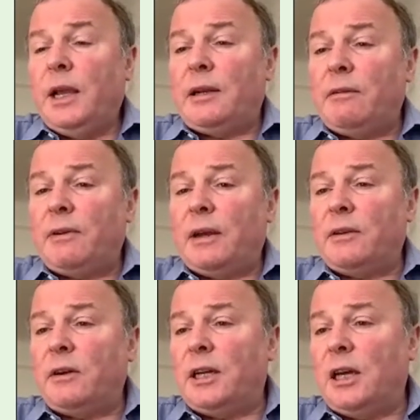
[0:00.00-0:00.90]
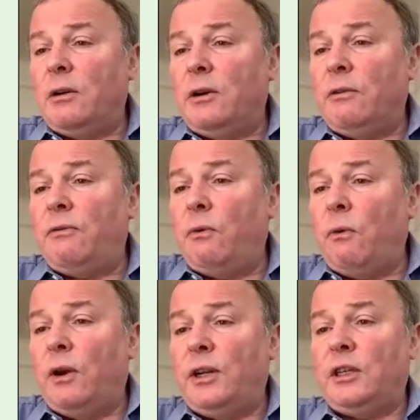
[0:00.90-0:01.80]
and in fact there are now only
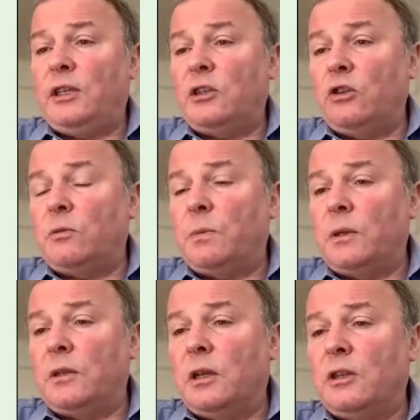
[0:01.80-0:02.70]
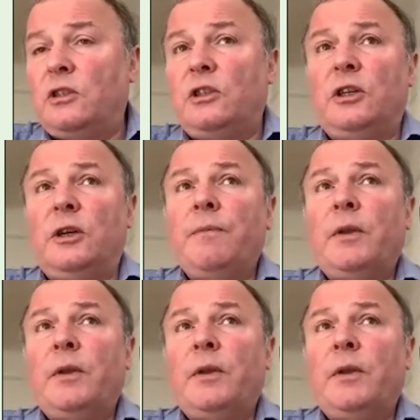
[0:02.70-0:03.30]
4 NHS hospitals last year